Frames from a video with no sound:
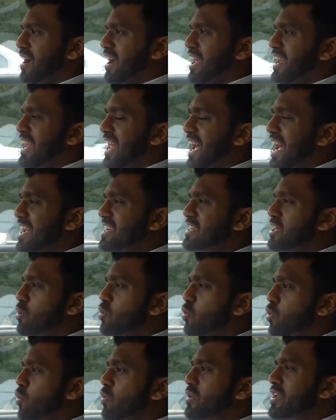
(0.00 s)
a land
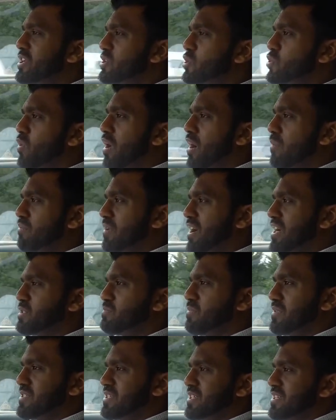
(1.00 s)
according to our price
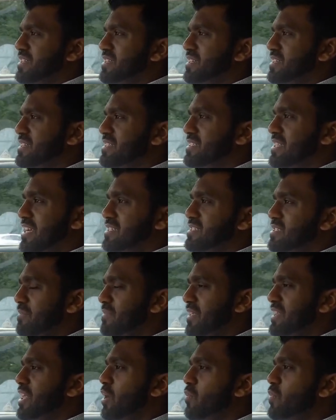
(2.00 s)
budget. That's
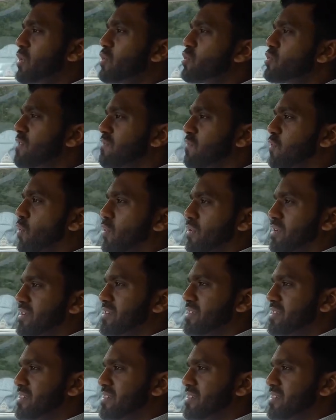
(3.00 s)
something that we could afford.